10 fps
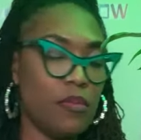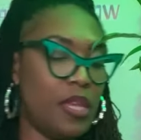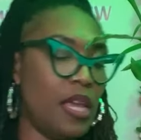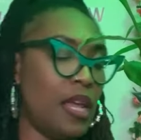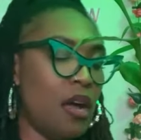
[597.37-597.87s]

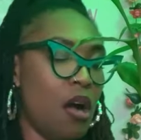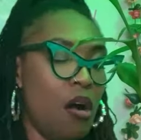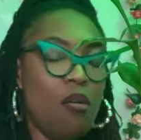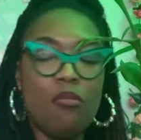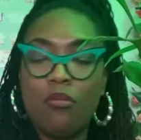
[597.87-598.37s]
getting a
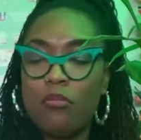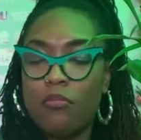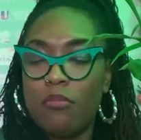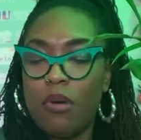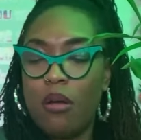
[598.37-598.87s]

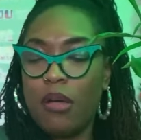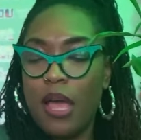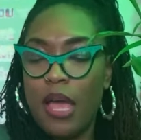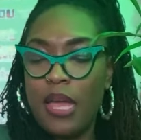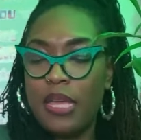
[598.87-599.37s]
home,
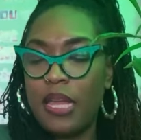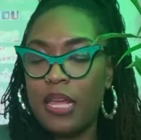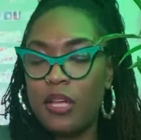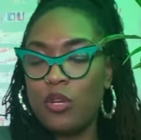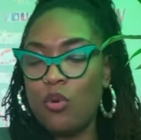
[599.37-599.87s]
okay?
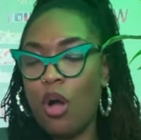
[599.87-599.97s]
Getting a new